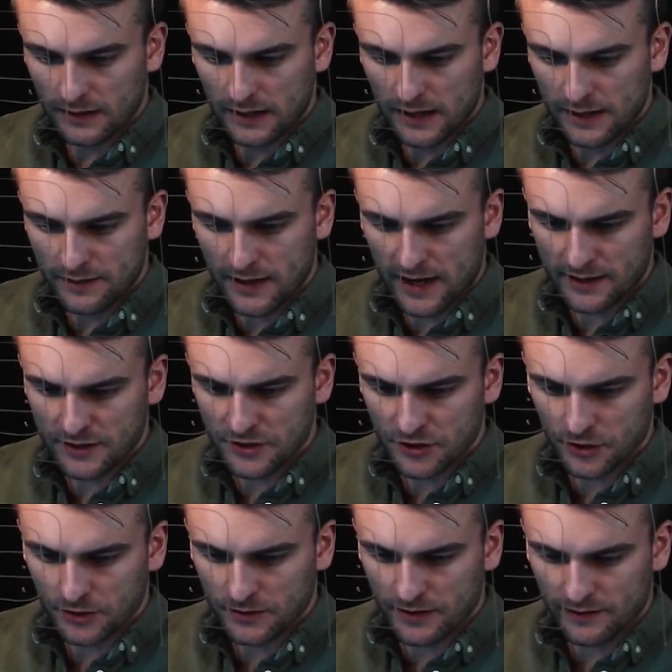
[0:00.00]
And that
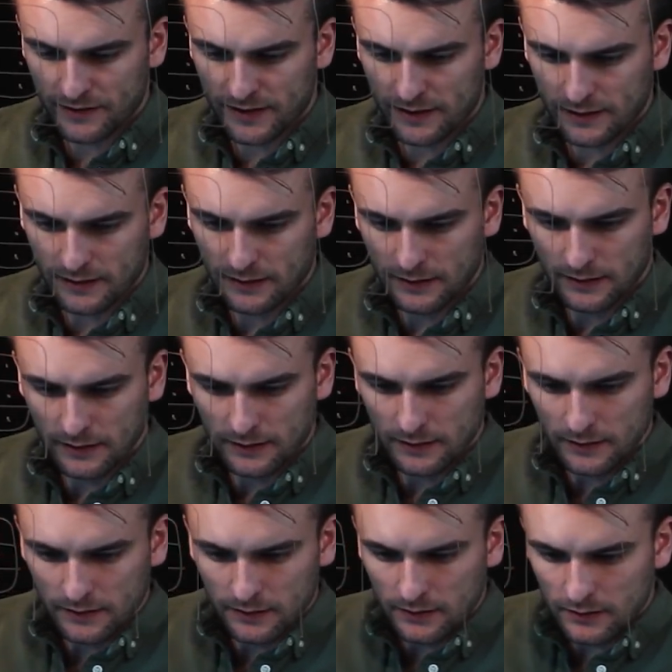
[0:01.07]
ensured that they
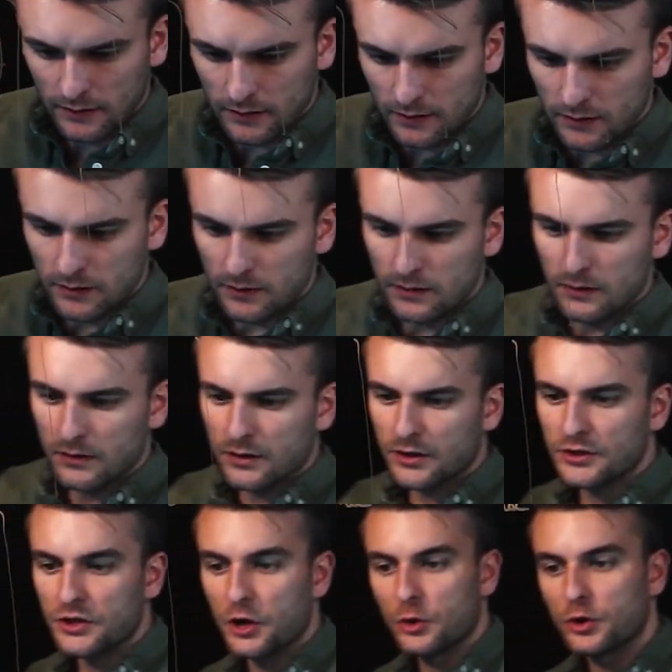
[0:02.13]

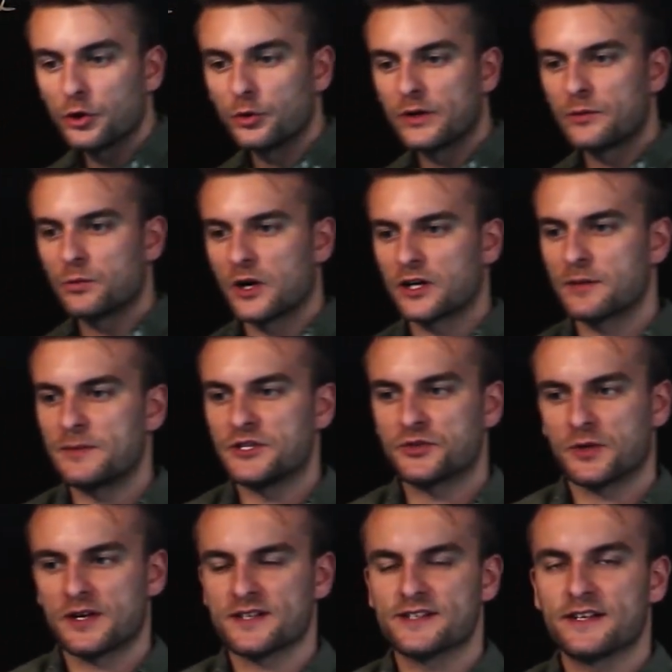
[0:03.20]
could know who and what could be
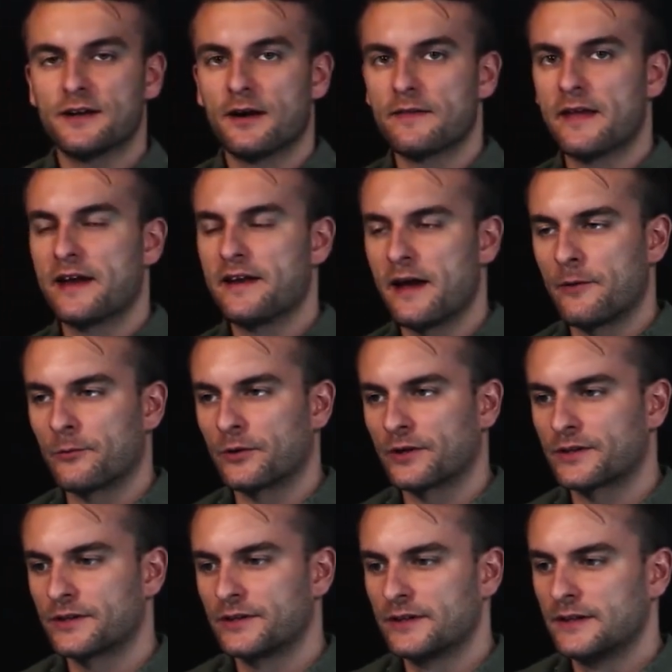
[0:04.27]
trusted on that
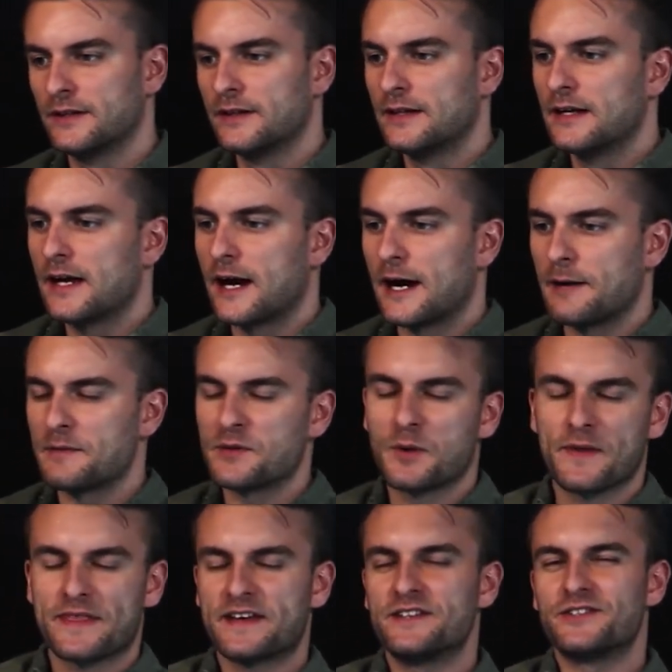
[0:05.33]
network. And
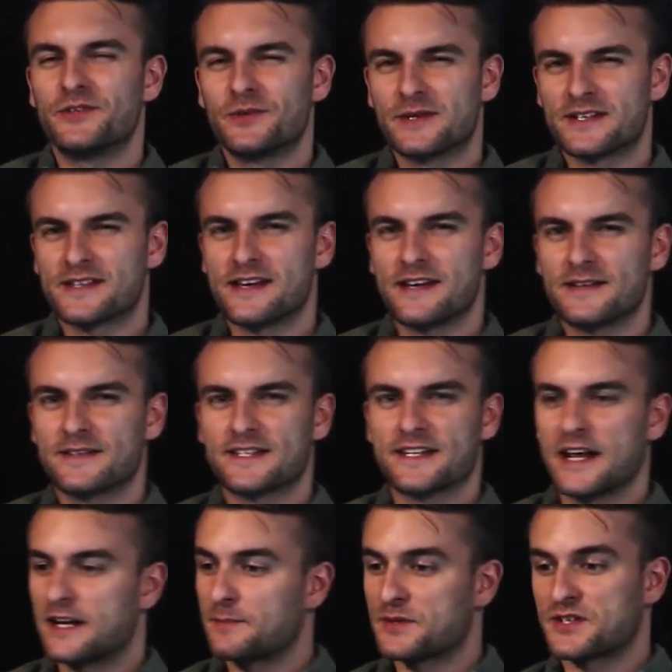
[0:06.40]
what they'd do is they'd
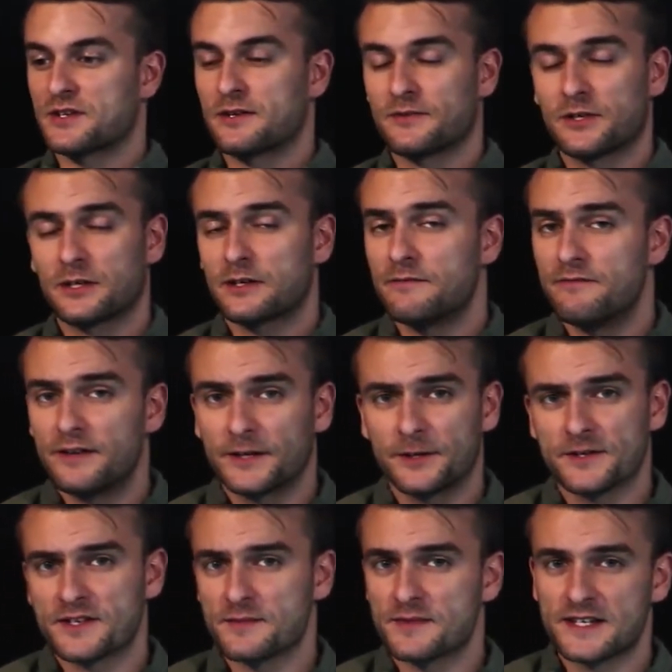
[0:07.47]
stand up a server,
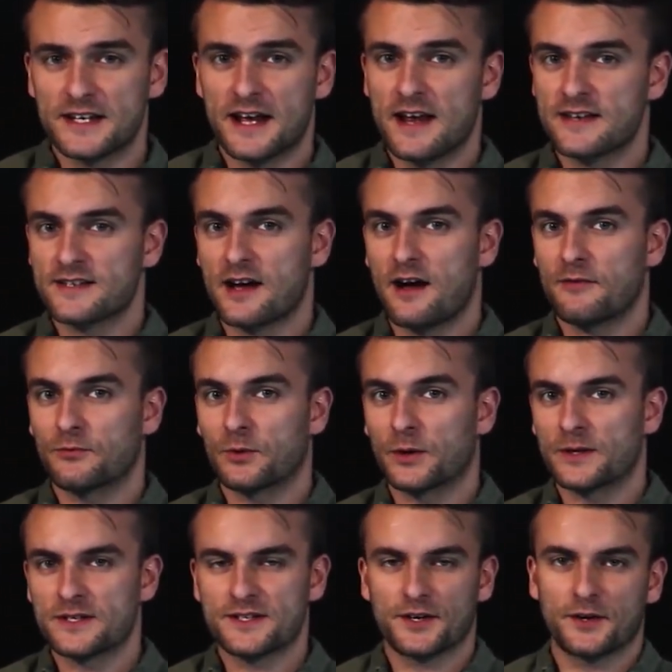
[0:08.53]
configure some CA software,
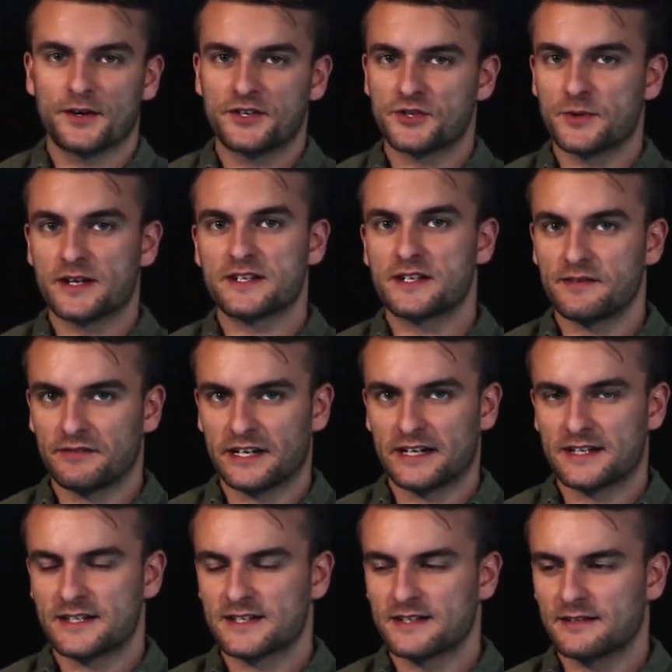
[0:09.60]
and start issuing
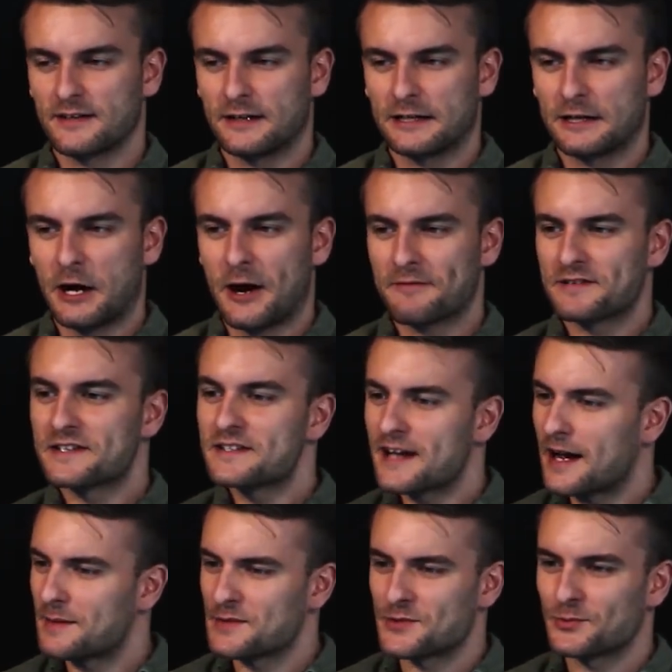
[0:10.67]
certificates,
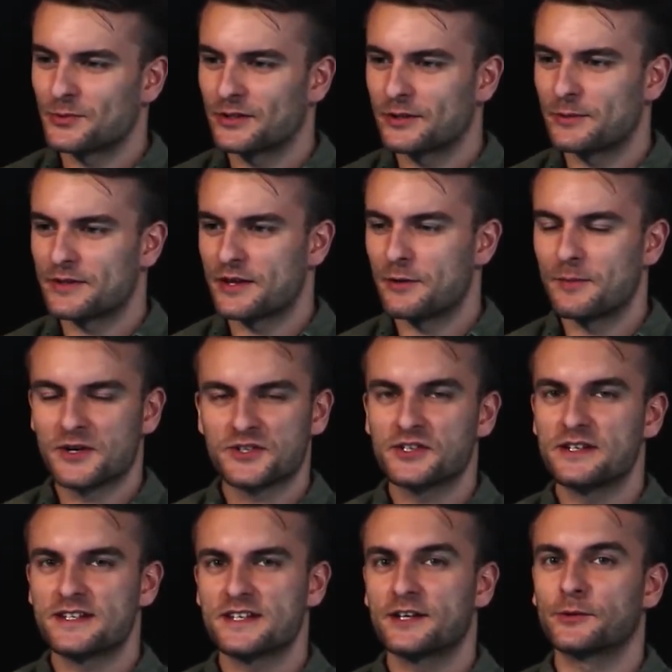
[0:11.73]
oftentimes really without much
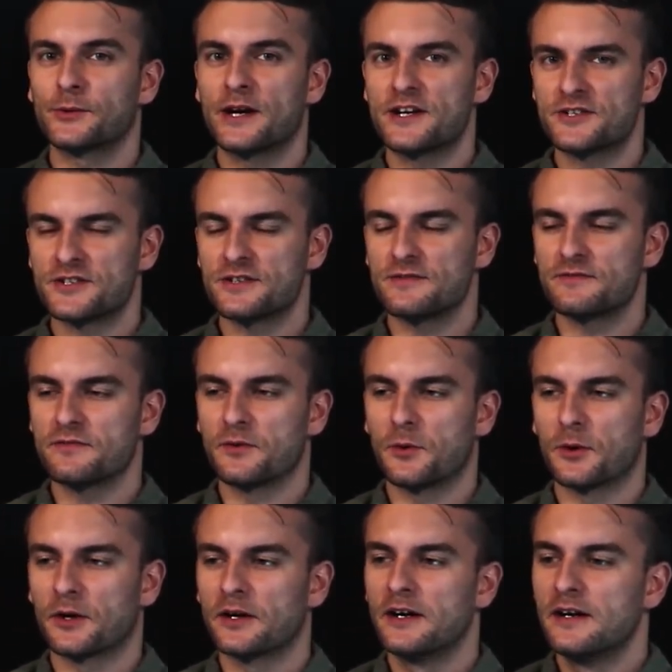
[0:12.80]
consideration
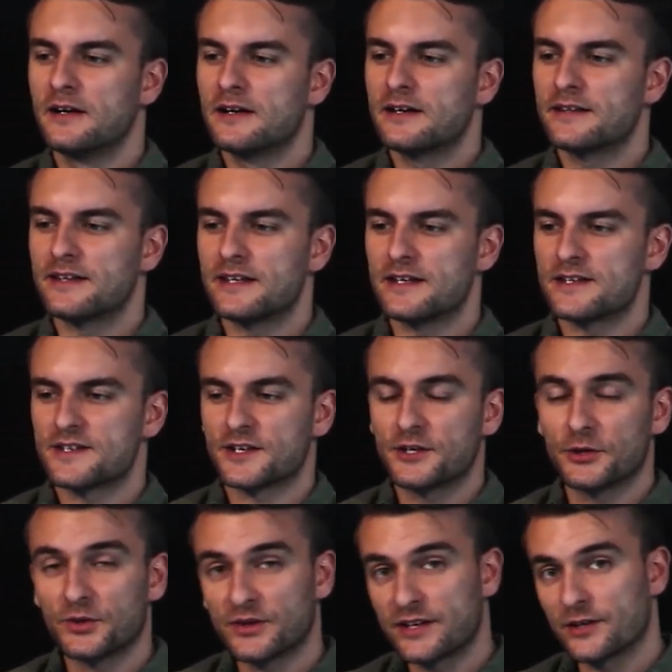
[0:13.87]
for the
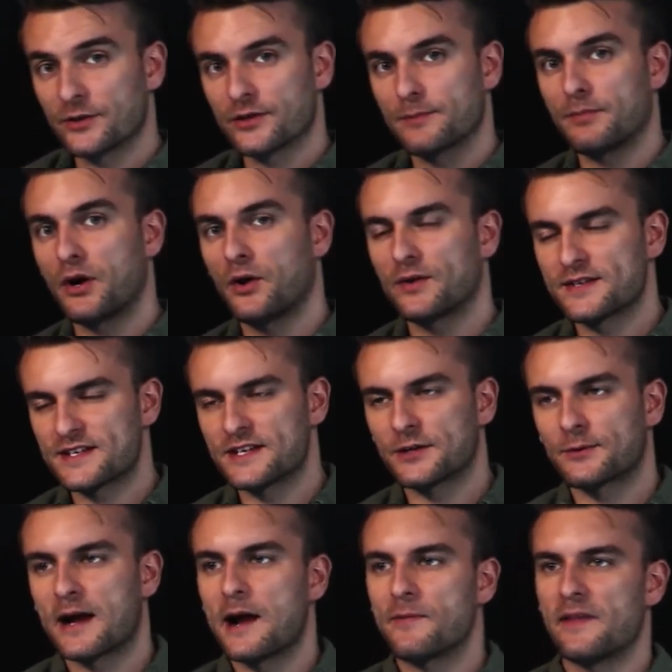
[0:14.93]
security or the policy
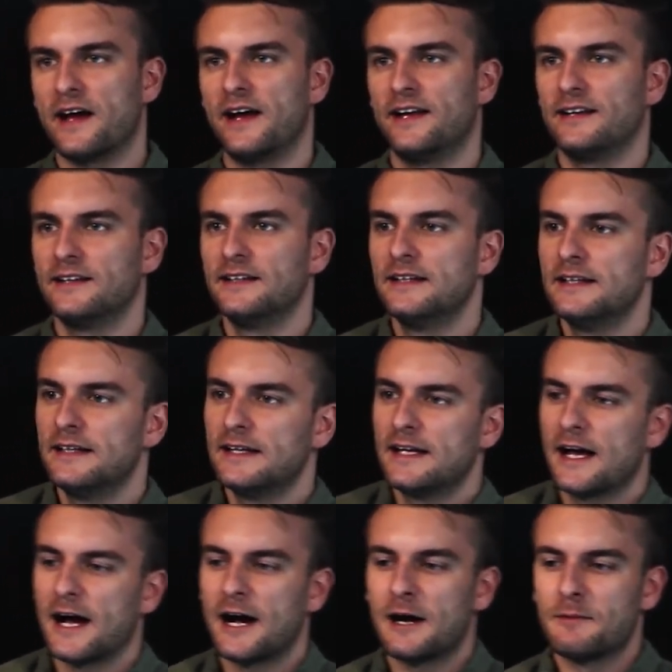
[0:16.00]
around that.
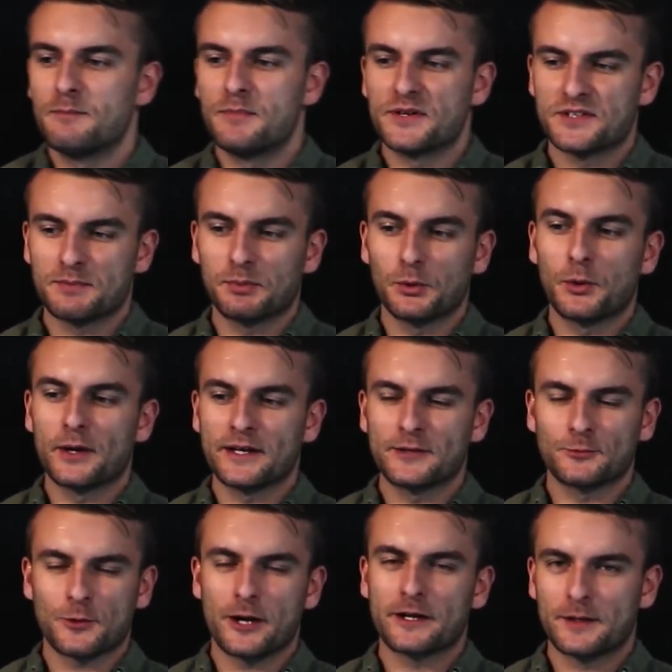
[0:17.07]
But deploying
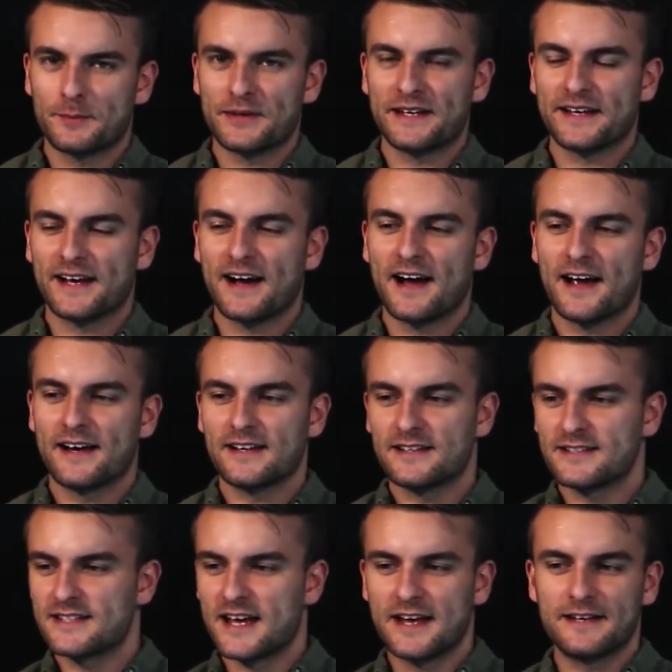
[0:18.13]
and running a PKI
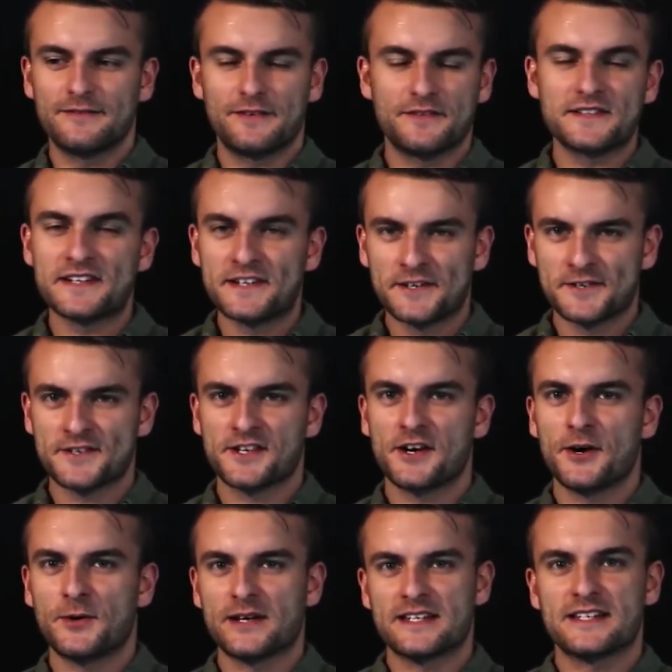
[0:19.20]
10 to 15 years
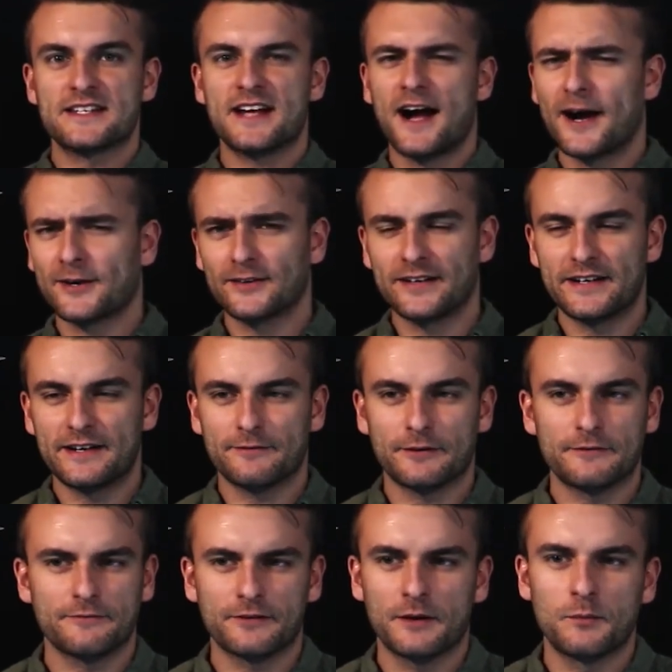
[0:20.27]
ago is entirely
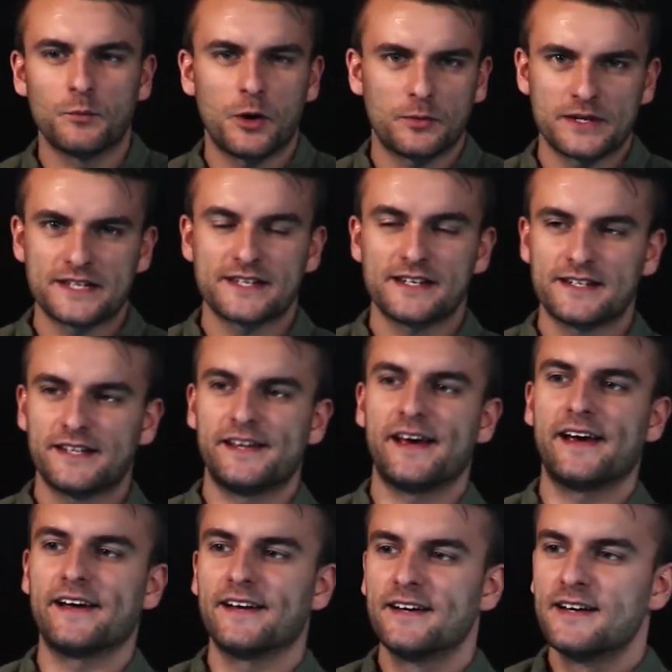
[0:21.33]
different from what we see
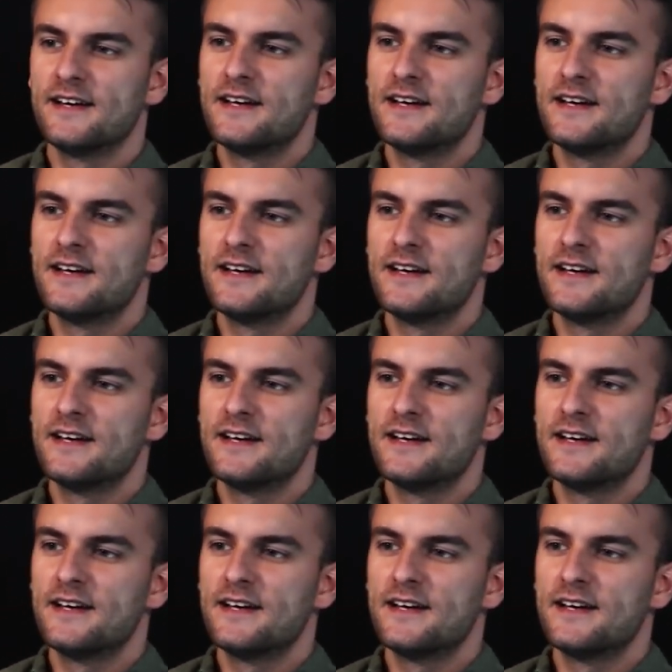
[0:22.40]
today.